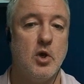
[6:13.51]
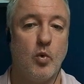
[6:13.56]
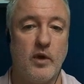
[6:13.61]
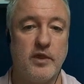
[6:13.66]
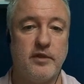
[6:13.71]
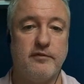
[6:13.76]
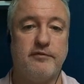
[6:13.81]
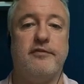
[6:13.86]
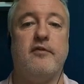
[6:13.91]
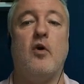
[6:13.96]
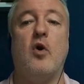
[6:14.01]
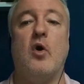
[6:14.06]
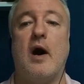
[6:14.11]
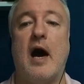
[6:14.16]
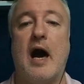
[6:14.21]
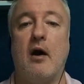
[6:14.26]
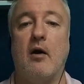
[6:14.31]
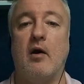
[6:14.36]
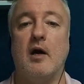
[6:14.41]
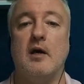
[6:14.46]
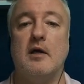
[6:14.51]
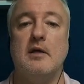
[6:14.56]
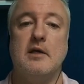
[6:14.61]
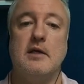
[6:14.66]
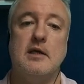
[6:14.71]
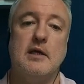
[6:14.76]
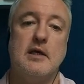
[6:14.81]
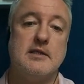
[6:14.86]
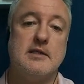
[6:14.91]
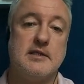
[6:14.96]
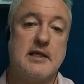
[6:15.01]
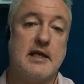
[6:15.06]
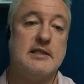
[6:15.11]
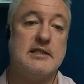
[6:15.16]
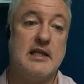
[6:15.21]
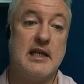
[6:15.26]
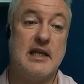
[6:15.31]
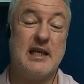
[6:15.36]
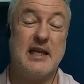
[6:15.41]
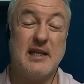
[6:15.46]
where the 4 hour is
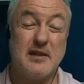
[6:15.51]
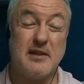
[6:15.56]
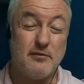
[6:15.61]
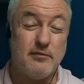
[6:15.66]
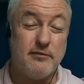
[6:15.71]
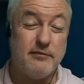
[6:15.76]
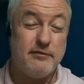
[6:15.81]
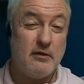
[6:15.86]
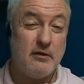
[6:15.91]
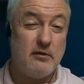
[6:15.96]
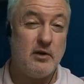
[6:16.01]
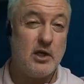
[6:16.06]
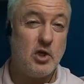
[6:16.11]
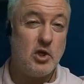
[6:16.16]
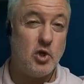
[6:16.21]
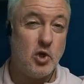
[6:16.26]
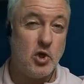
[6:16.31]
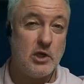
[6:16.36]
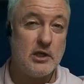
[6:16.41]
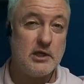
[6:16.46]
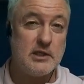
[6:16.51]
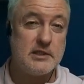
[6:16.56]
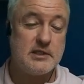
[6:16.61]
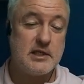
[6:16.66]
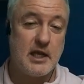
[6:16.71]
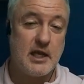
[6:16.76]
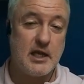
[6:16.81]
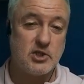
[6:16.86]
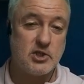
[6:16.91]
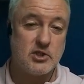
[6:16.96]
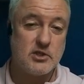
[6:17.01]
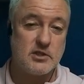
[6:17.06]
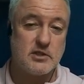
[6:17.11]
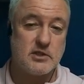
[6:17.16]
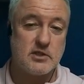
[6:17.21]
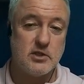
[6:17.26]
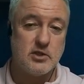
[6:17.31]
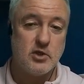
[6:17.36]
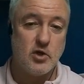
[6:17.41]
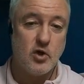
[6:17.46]
ideally in the very early
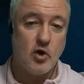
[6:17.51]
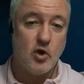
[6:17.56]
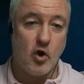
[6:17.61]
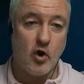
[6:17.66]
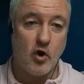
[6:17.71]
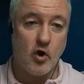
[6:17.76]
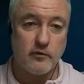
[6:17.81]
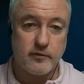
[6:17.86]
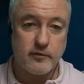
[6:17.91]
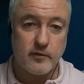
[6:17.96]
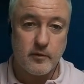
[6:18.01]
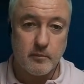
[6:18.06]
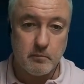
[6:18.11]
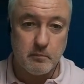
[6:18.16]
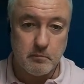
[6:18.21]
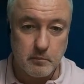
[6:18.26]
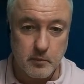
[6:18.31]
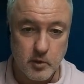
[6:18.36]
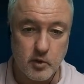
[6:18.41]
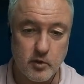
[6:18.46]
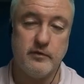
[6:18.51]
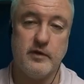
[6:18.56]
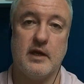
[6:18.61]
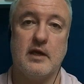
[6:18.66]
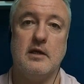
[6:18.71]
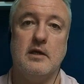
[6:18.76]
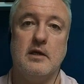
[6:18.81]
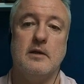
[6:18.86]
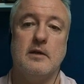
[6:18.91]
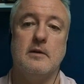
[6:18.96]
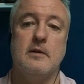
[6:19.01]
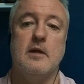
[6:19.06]
stages of moving